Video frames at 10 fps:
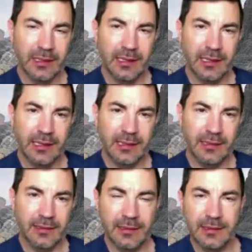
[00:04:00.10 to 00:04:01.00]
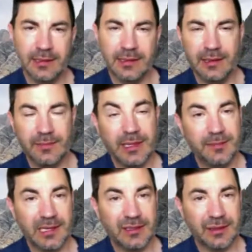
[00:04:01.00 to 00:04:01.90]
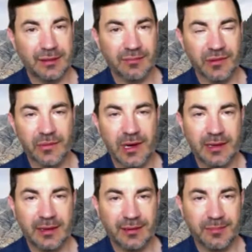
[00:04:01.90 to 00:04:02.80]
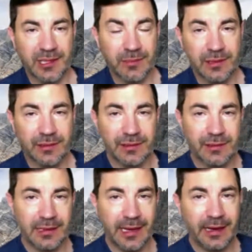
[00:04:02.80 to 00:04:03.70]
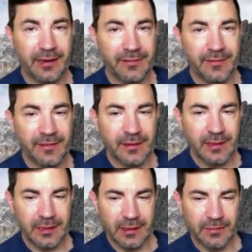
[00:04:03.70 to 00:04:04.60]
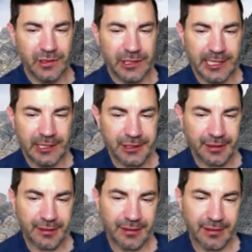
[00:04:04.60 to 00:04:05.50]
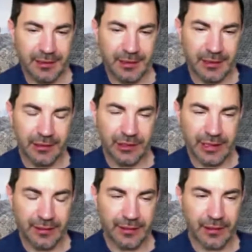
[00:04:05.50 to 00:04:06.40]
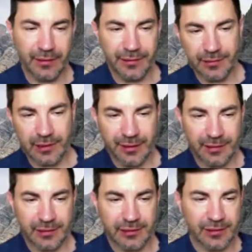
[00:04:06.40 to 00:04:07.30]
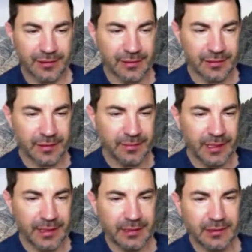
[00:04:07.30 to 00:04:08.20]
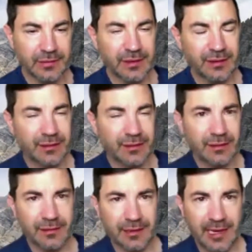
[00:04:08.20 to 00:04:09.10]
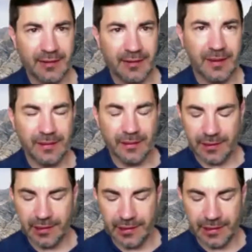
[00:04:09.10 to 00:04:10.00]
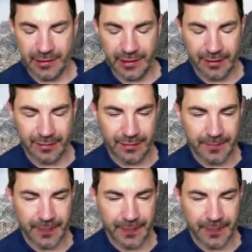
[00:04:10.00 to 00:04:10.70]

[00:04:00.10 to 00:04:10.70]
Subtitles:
And indeed, many patients with retinitis pigmentosa have mutations in genes that also cause Usher syndrome, but they don't necessarily have the hearing loss.